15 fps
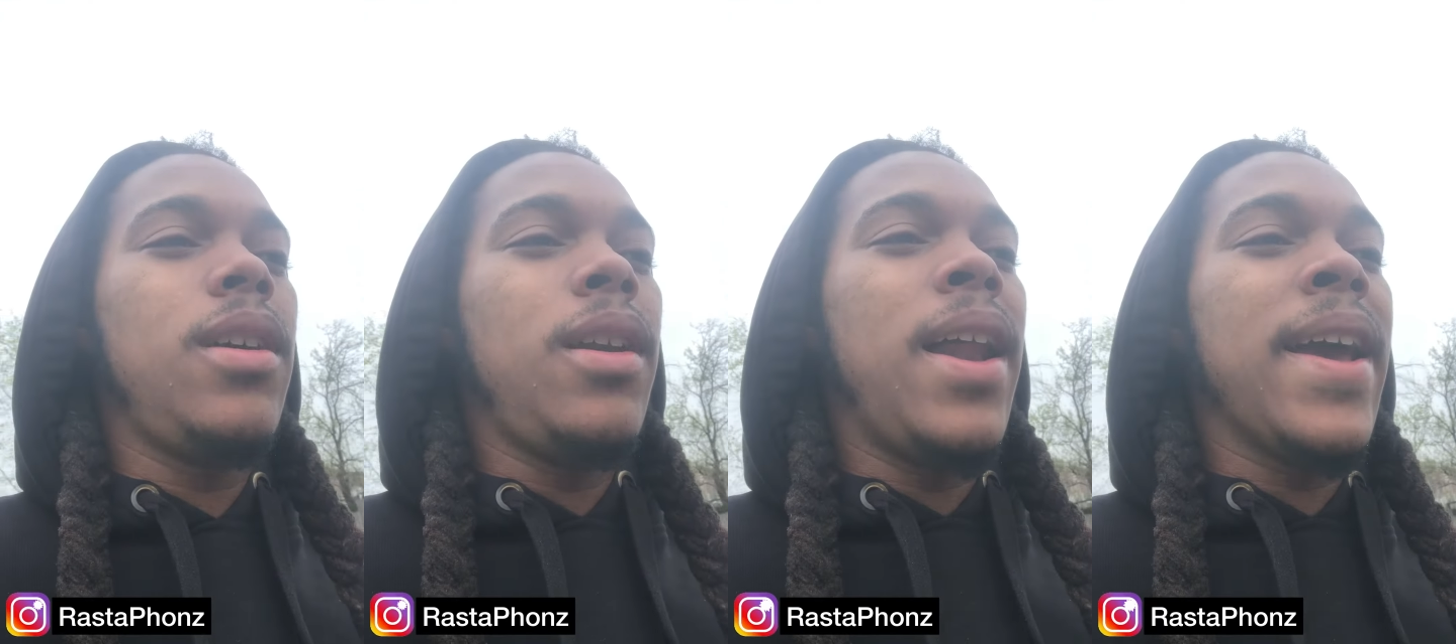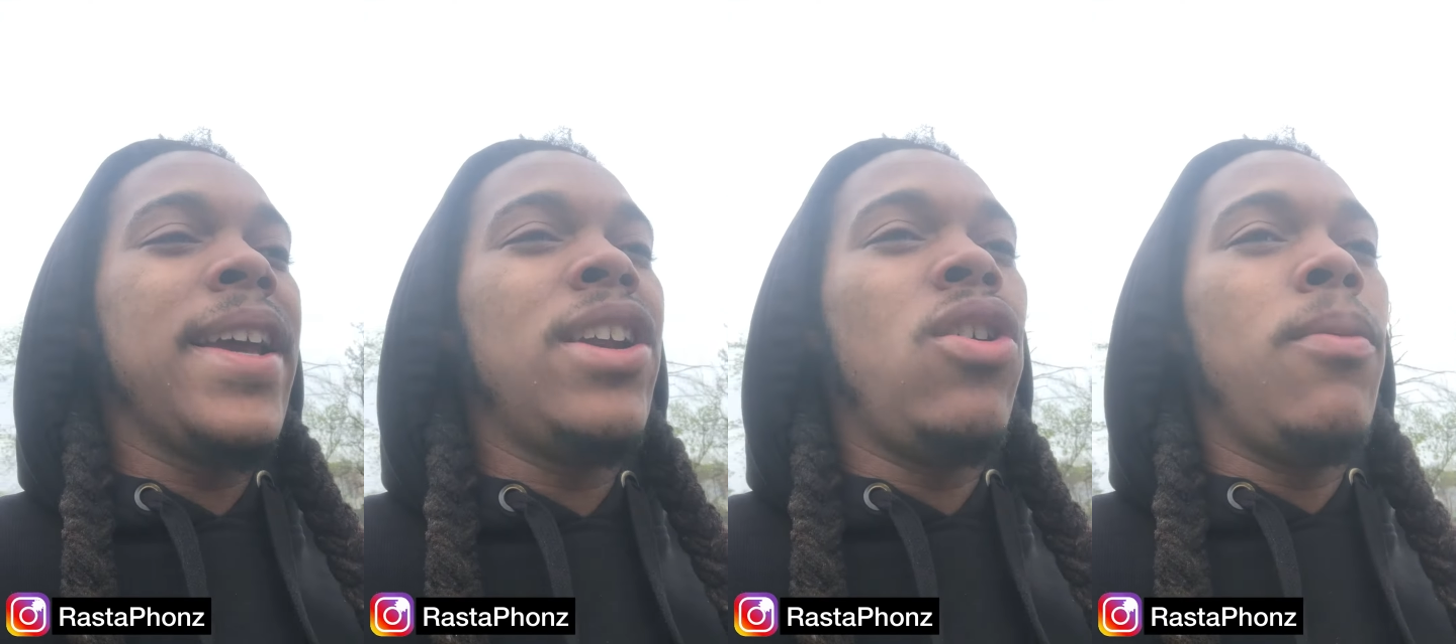
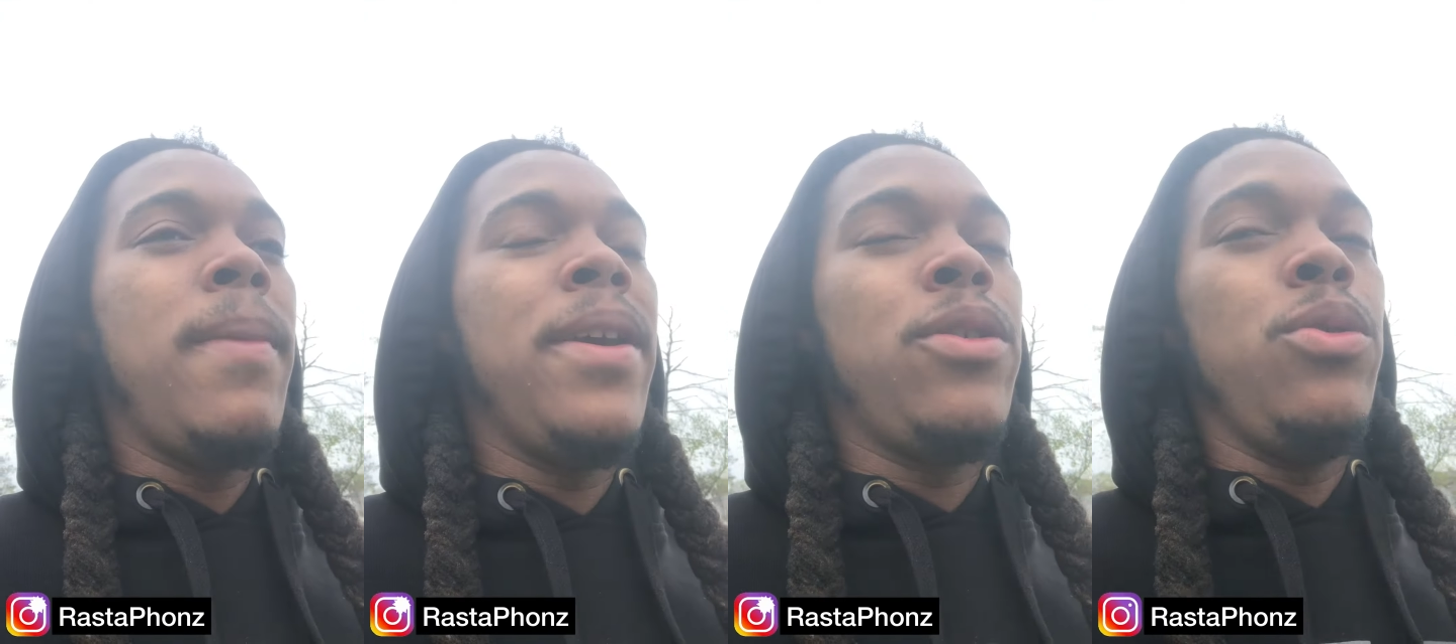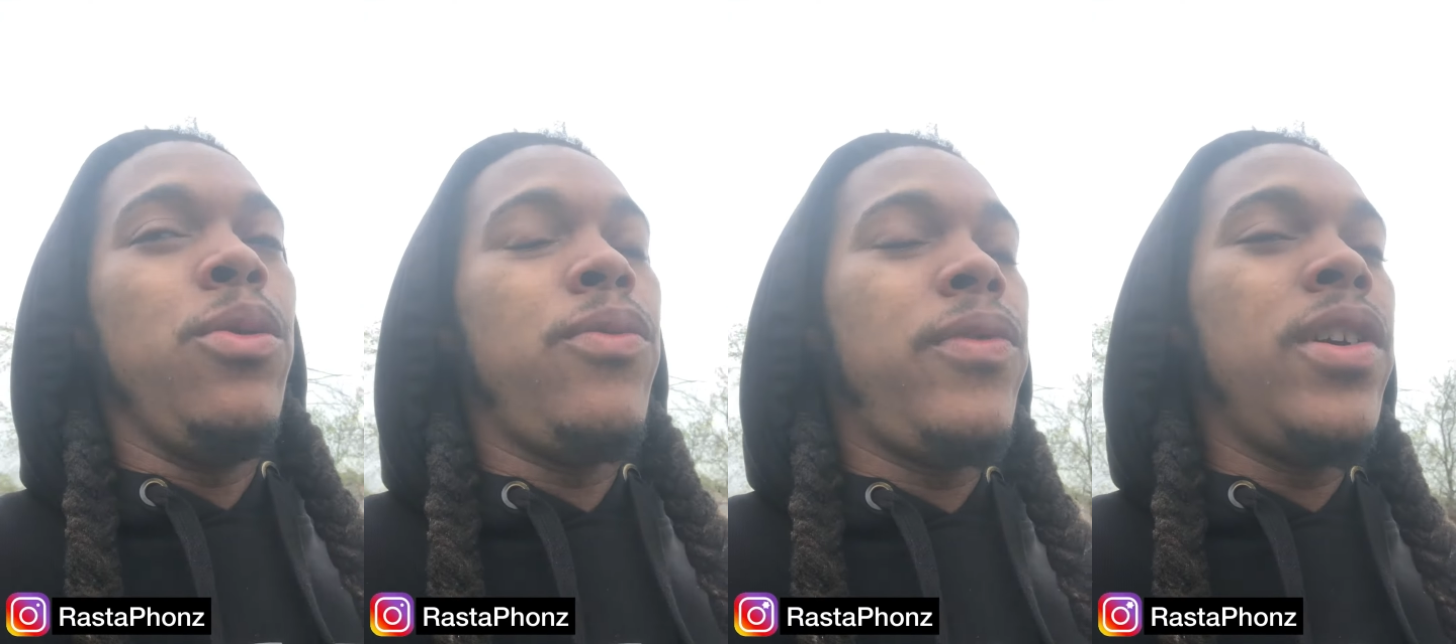Like, it don't make
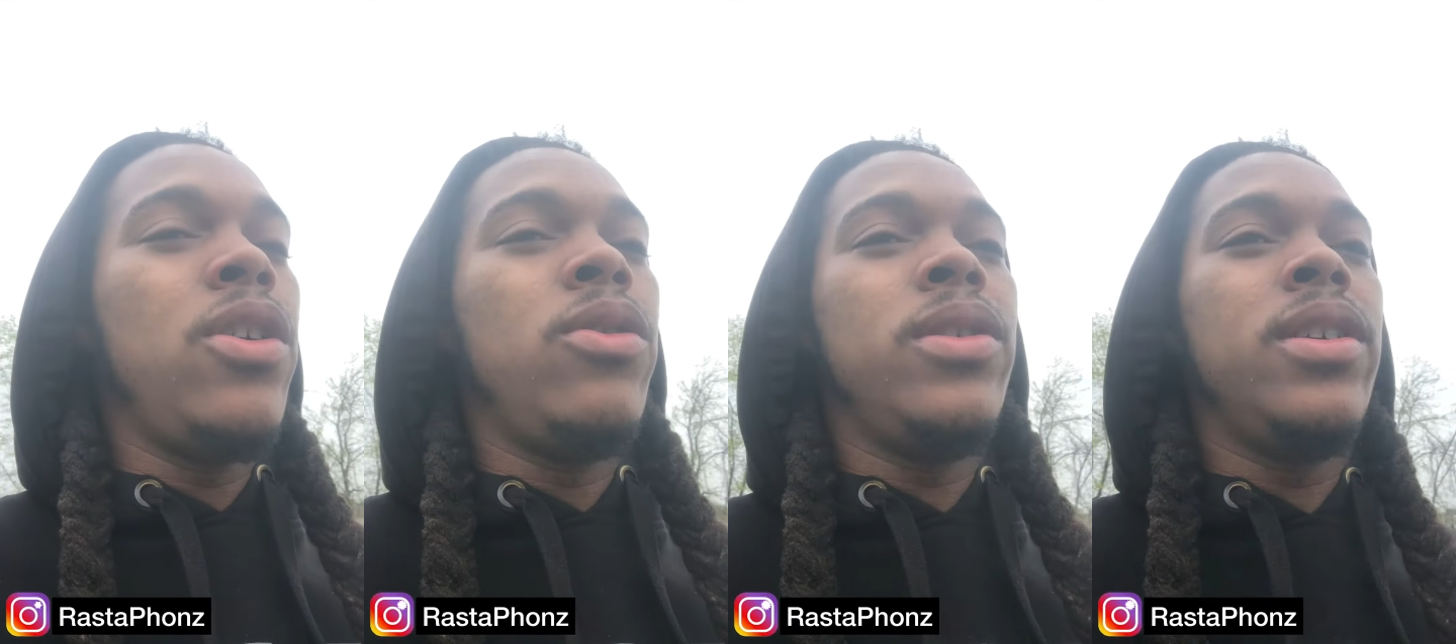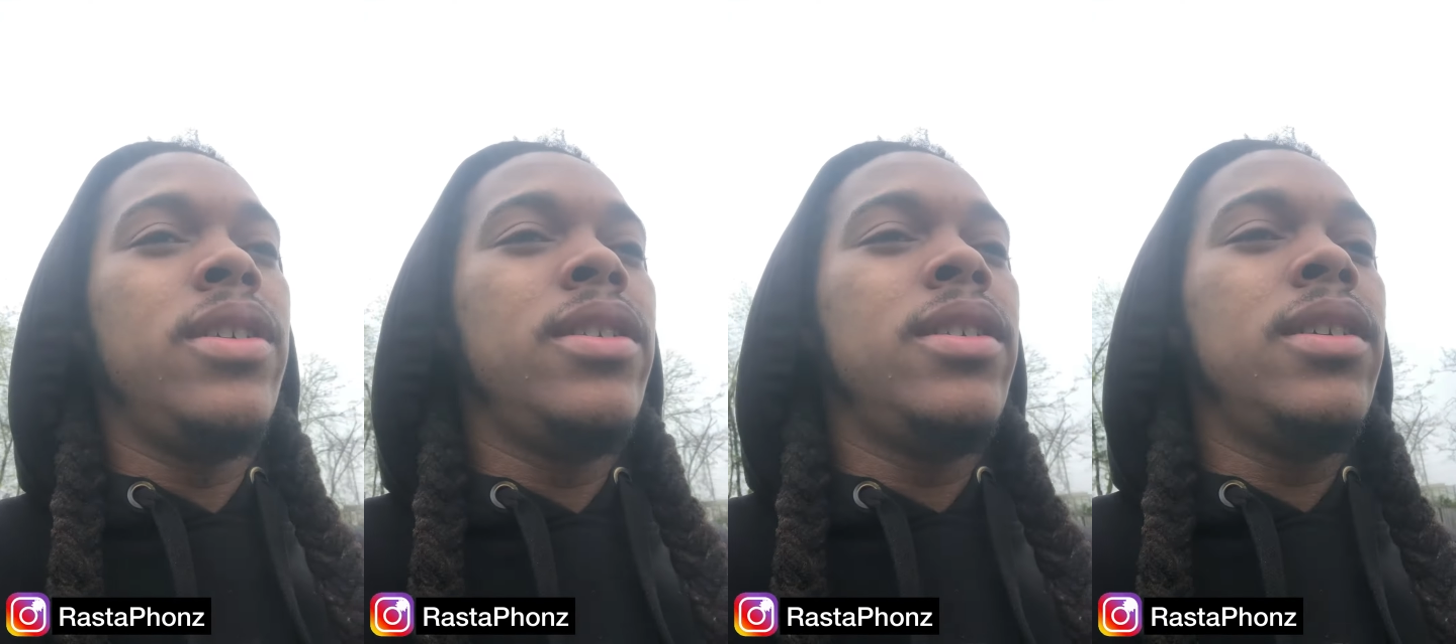you feel
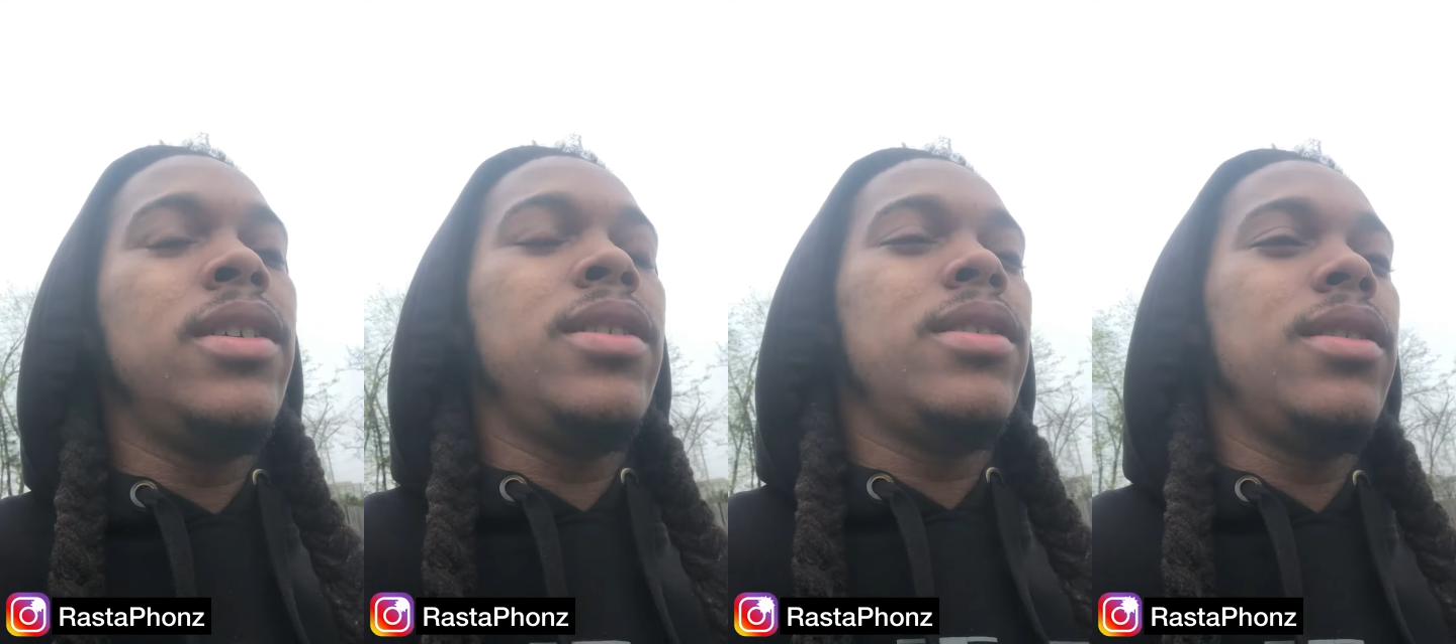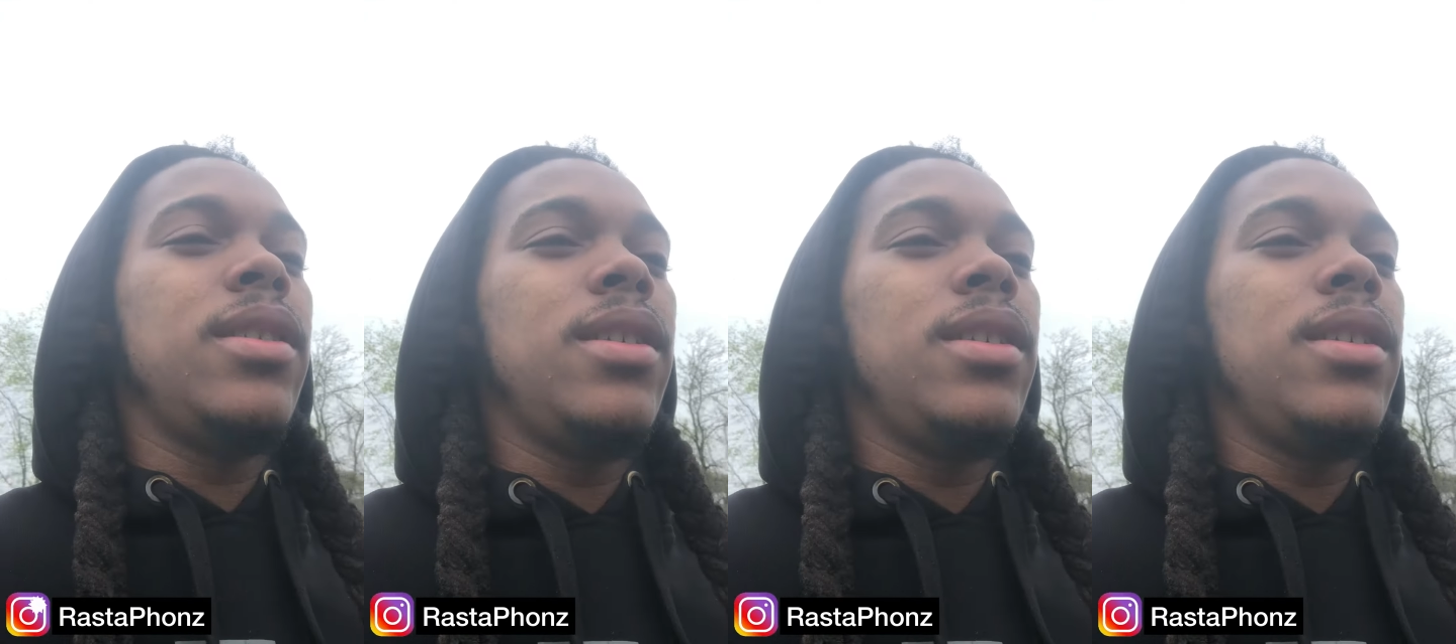good.